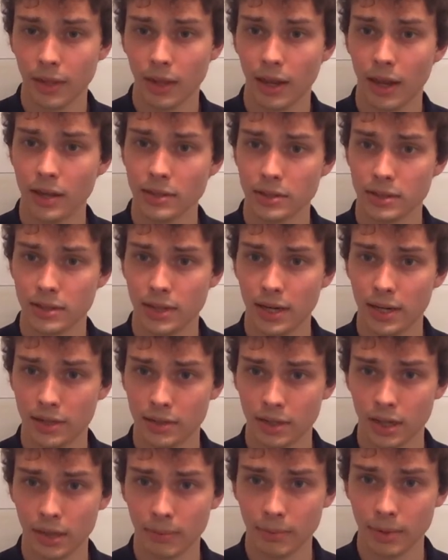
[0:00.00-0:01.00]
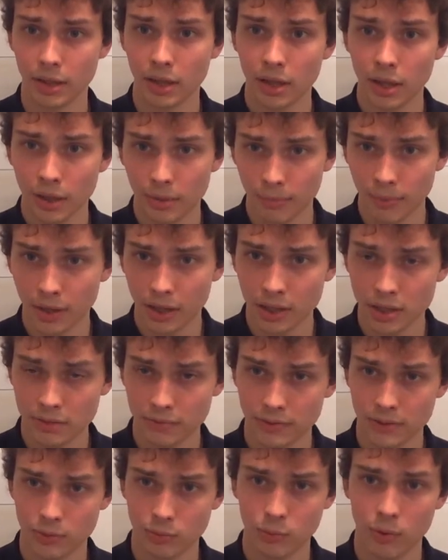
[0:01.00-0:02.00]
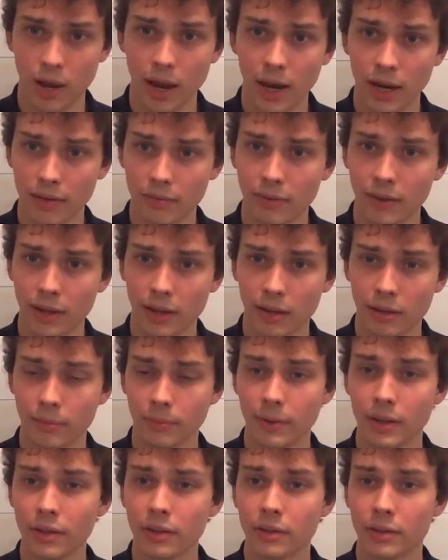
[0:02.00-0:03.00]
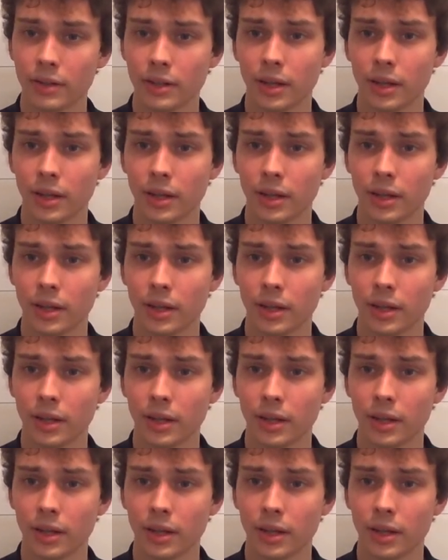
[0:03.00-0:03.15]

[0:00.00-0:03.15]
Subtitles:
as a data type because of its wide availability